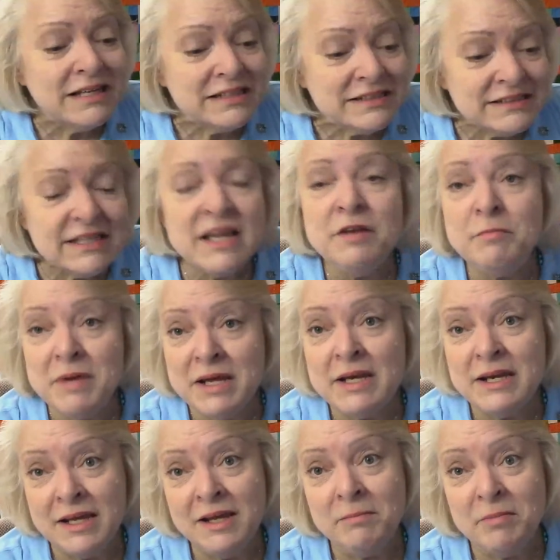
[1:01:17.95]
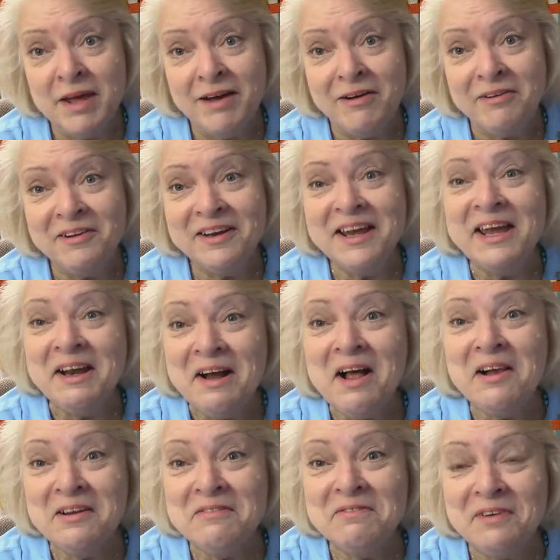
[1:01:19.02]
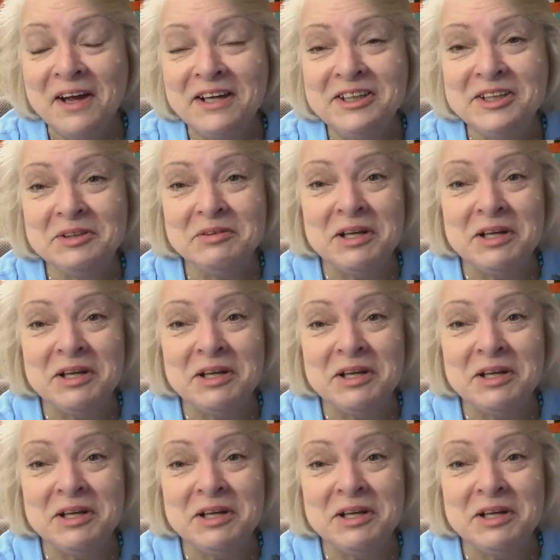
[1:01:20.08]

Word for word: send me an email and I'll invite you.